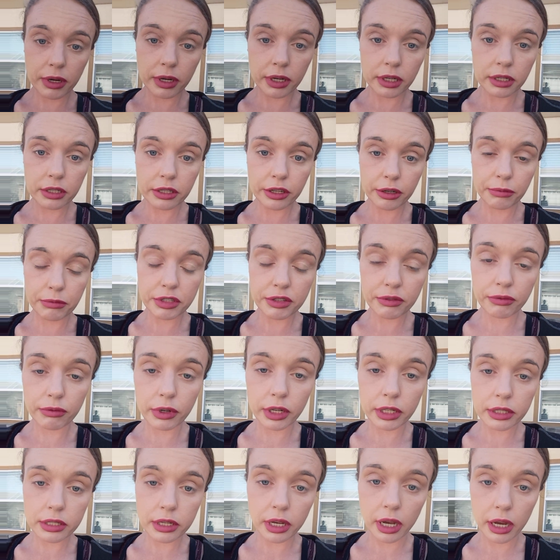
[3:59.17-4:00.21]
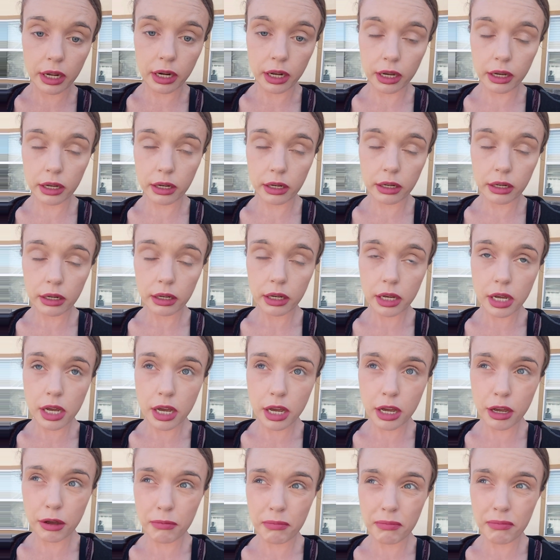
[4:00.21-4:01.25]
in terms of what's gone
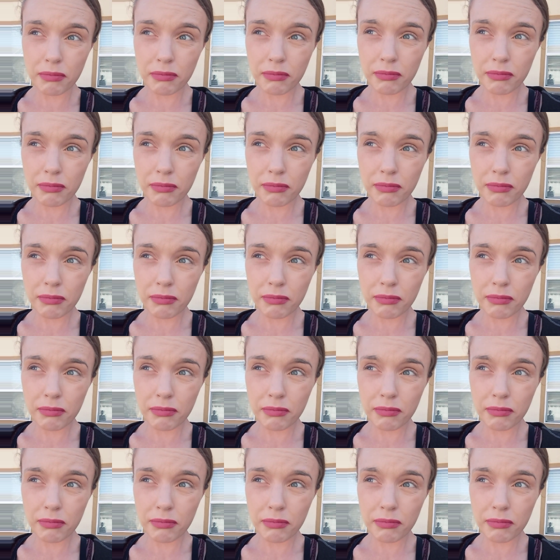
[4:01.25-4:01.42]
on.